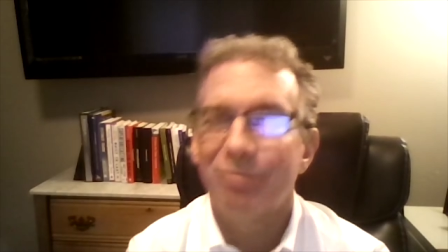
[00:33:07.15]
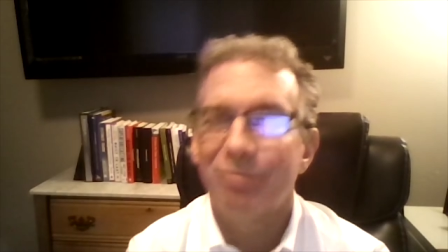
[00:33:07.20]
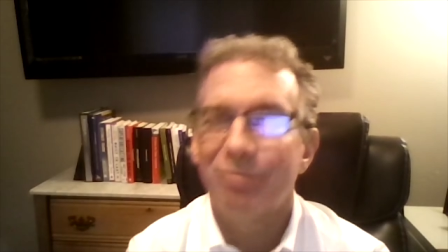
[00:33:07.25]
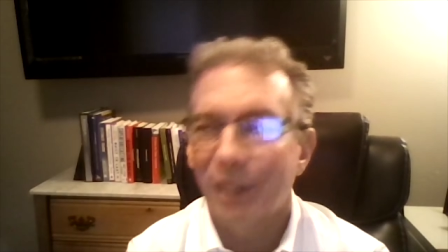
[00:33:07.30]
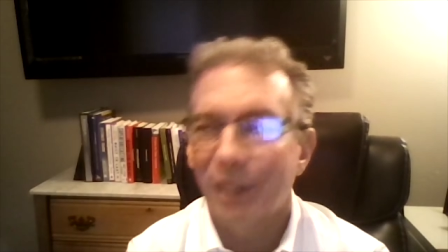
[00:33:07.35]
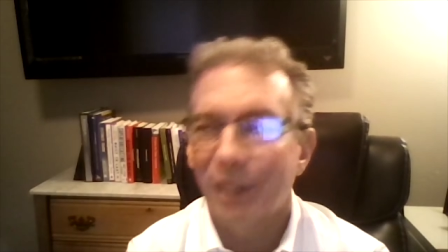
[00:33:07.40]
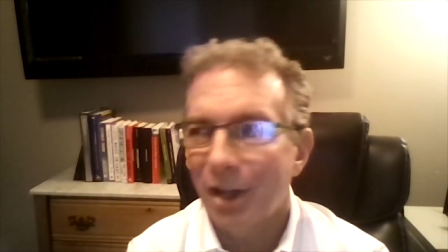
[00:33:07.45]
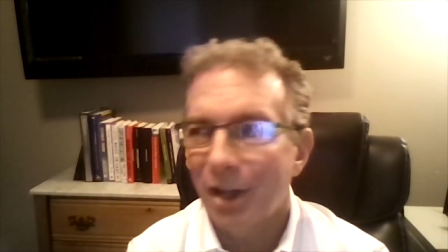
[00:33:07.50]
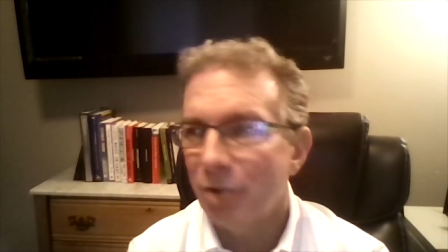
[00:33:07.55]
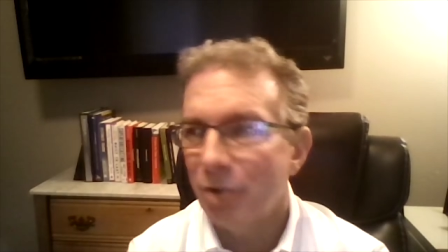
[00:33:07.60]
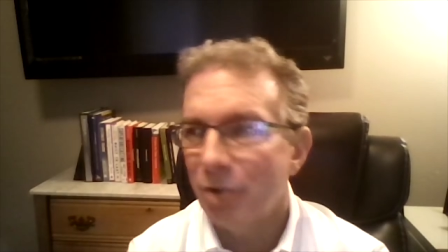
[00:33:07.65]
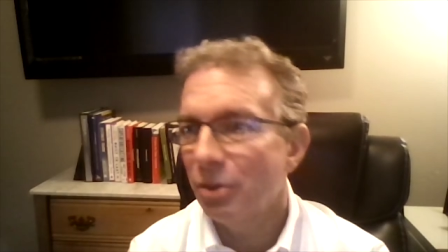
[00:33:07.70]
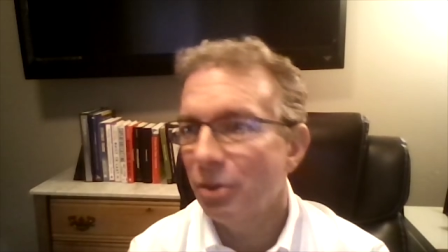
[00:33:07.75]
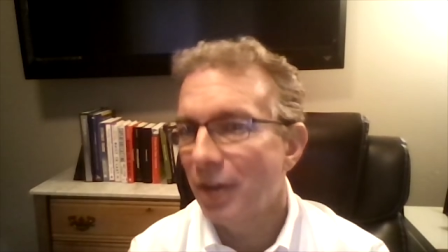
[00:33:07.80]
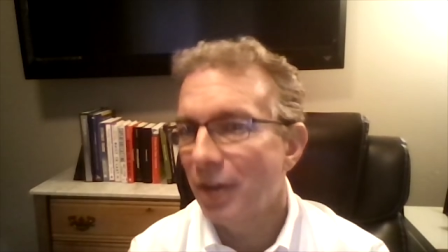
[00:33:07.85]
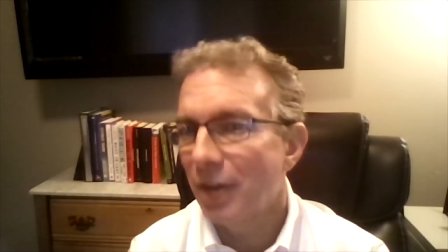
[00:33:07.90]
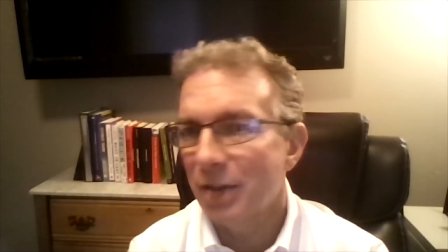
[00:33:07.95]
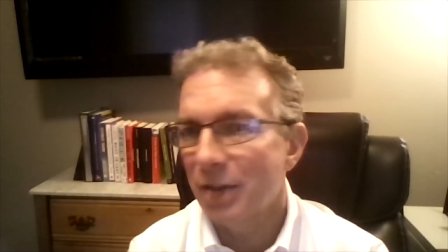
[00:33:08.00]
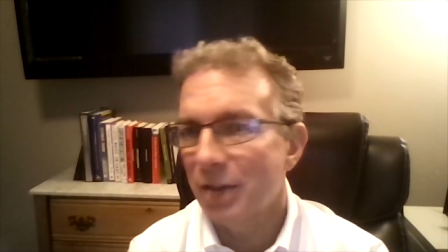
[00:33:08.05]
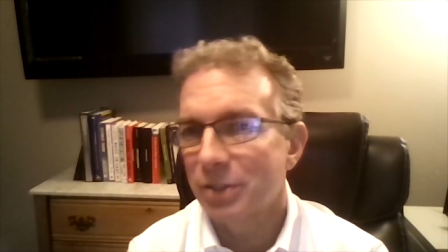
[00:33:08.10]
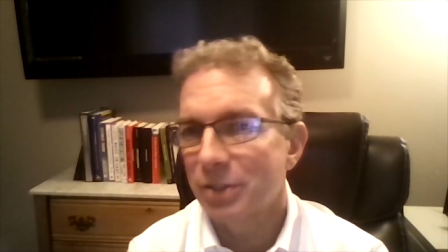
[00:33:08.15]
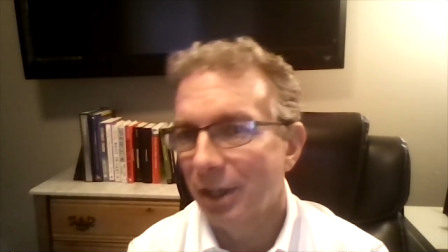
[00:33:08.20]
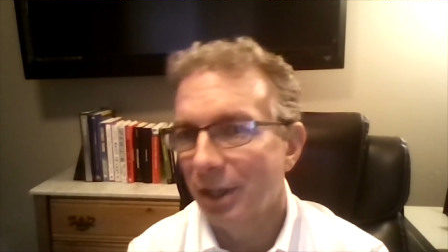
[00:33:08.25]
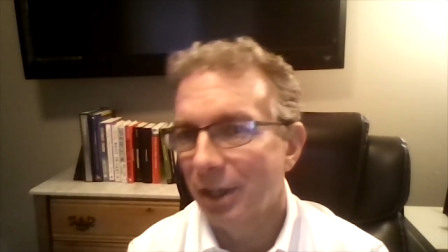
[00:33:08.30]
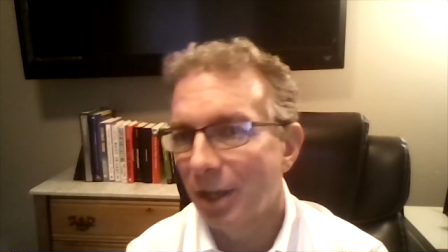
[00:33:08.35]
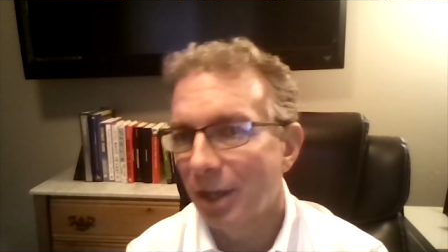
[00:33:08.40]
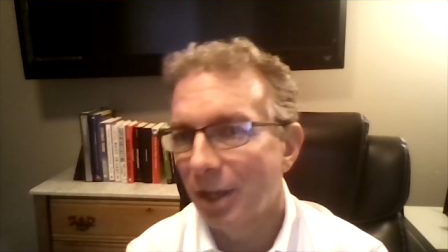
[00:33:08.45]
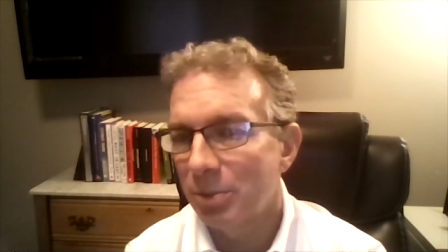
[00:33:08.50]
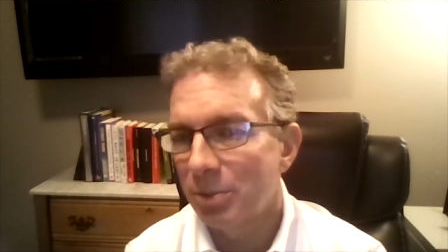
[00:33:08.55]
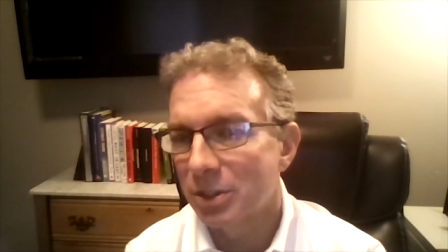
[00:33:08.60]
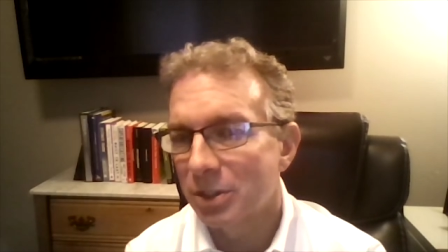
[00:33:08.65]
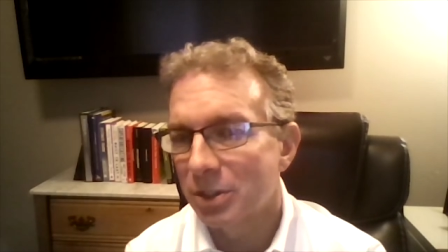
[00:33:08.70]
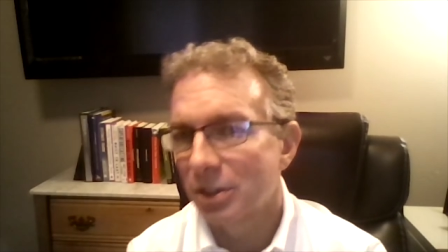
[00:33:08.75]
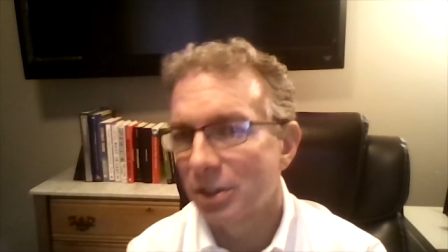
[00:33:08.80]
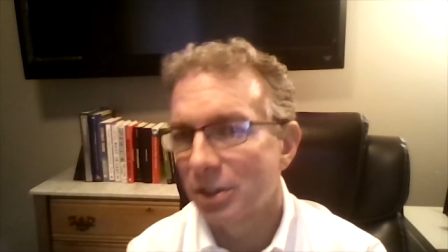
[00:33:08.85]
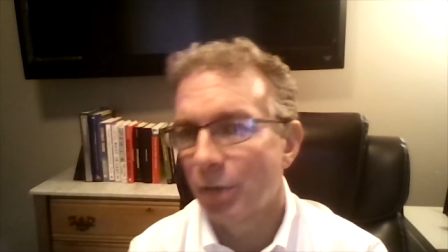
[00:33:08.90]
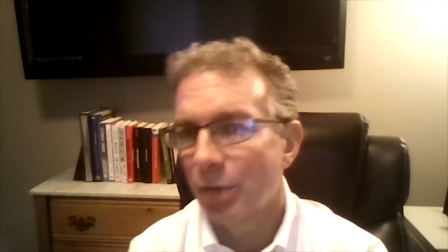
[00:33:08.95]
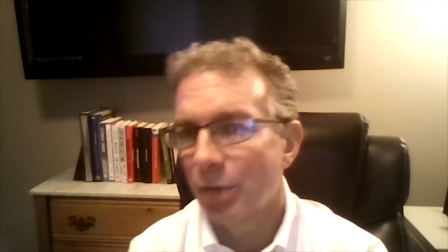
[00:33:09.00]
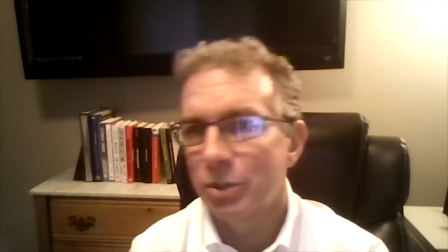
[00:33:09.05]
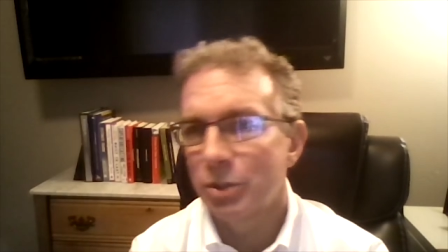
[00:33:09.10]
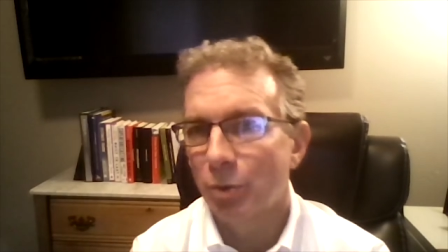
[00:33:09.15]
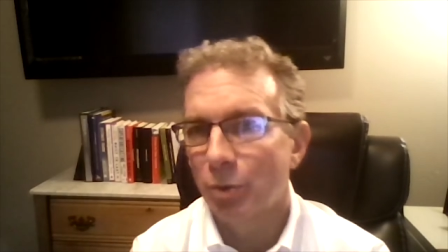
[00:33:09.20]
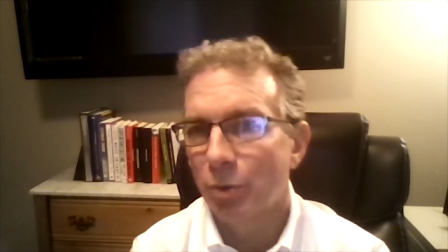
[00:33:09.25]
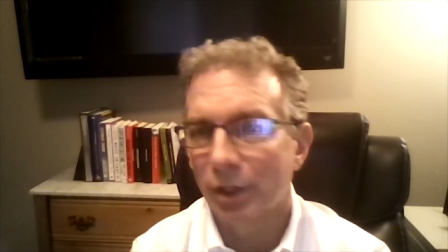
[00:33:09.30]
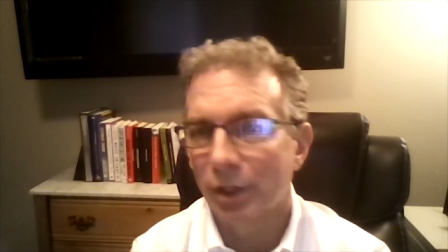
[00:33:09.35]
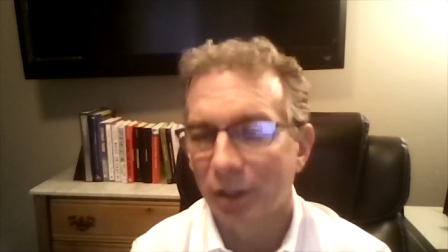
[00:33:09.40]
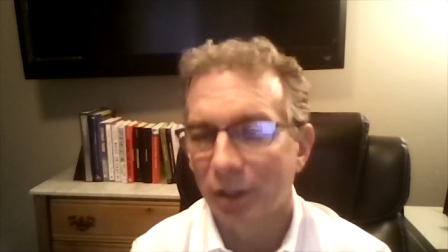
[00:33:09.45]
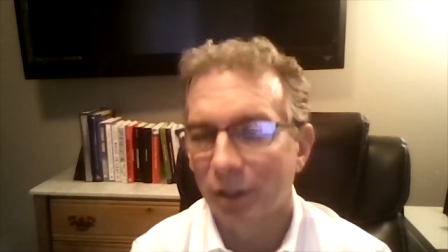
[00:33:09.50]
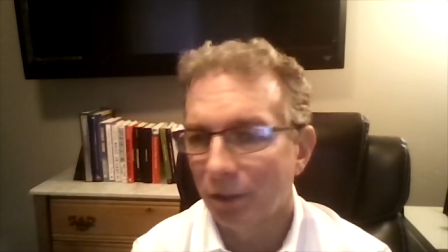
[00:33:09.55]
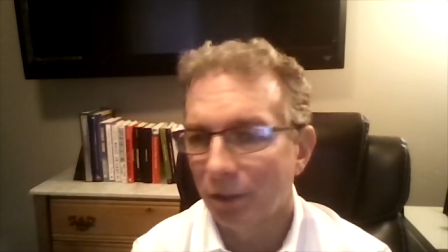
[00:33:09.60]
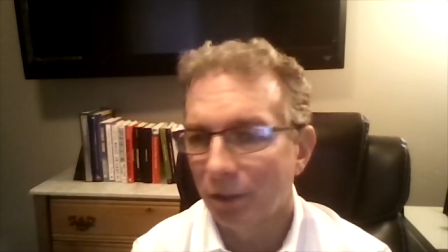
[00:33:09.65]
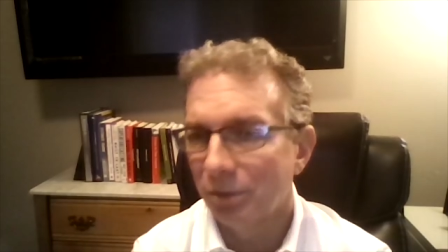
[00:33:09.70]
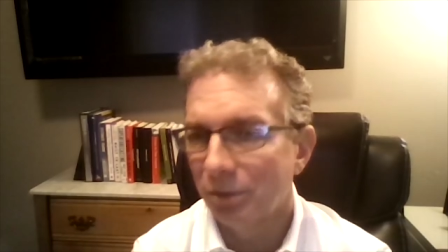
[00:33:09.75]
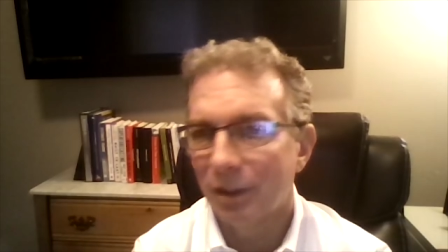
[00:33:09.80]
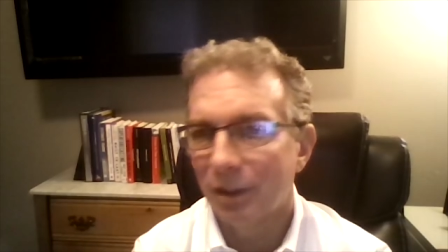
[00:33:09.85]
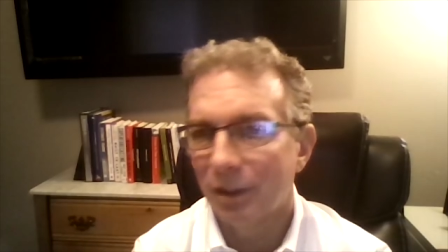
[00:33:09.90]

100,000 and up is as low as you want to go.